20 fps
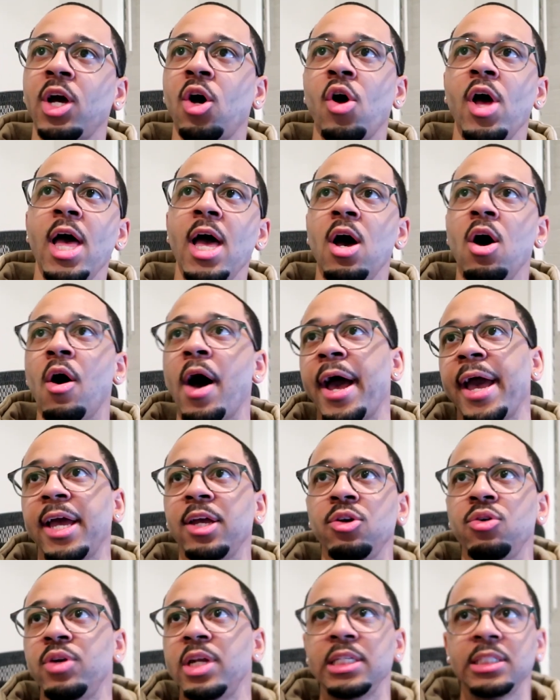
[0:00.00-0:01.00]
Oh, I
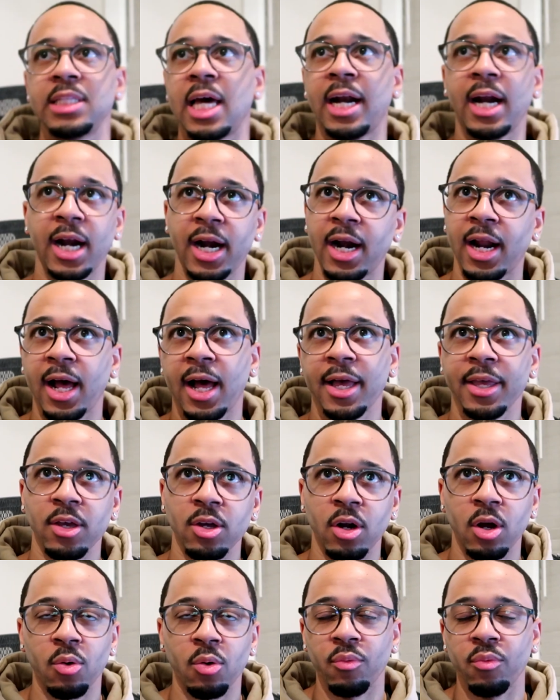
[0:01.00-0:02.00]
hate you, this, da, da, da, da,
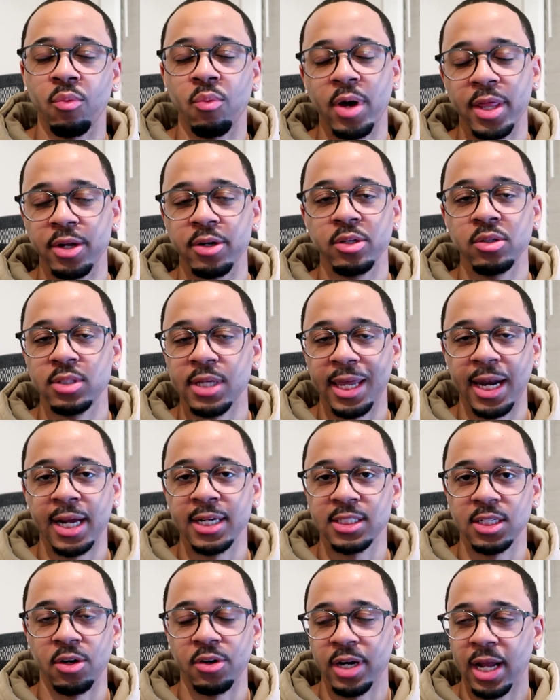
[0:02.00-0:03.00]
you whether you say
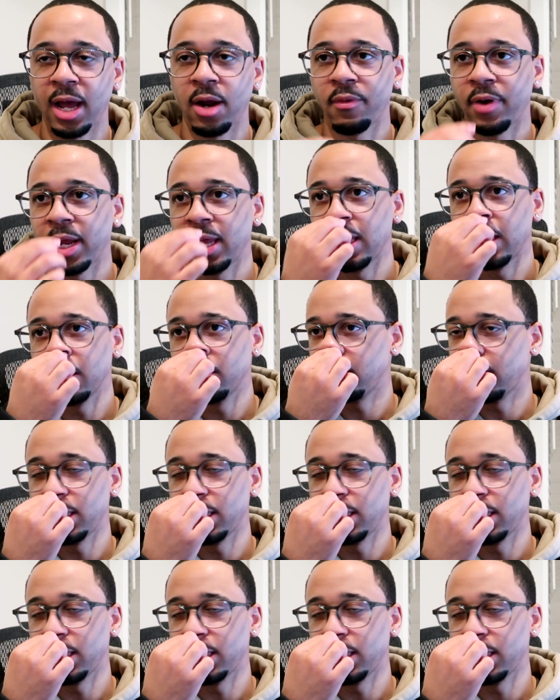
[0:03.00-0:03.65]
that shit or not, right?